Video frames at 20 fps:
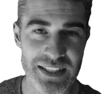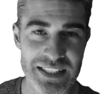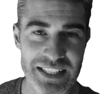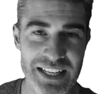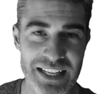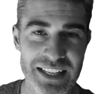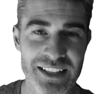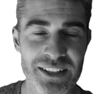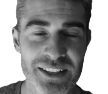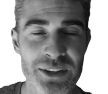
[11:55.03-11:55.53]

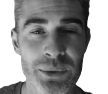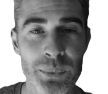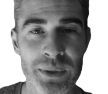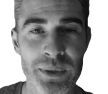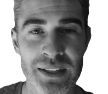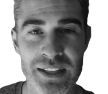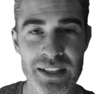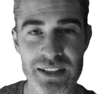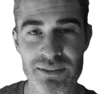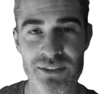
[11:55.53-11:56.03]
in
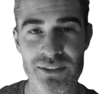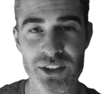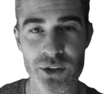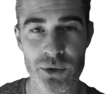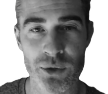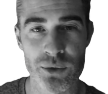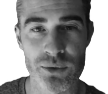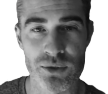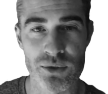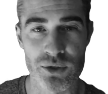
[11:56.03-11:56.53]
3D
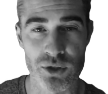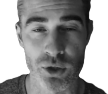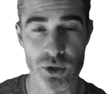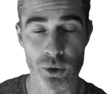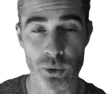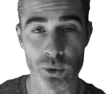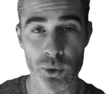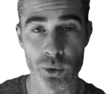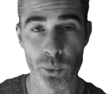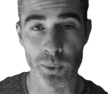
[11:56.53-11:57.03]
views
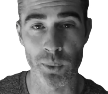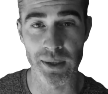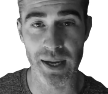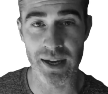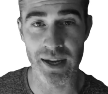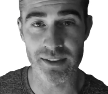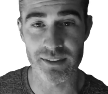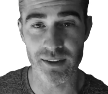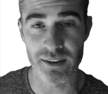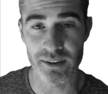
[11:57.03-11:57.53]
to
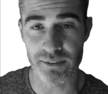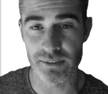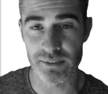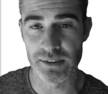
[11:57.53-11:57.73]
create this.